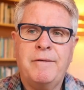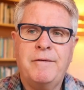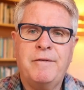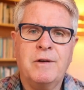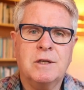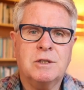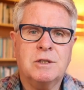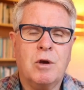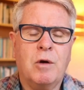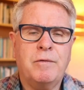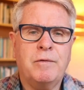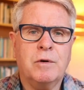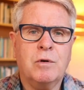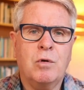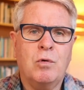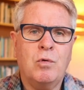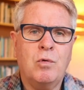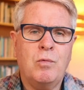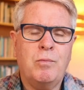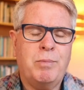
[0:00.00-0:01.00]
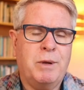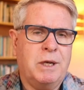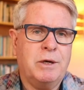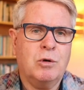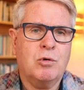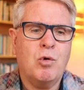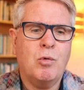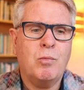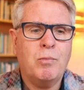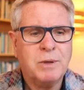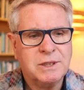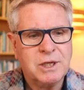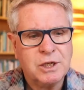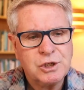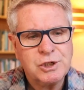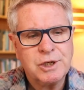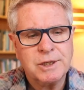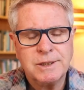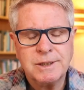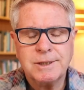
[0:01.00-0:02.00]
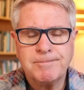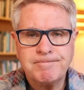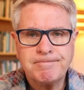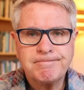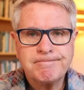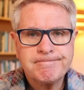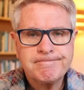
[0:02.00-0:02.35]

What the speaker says: philosophical, political positions?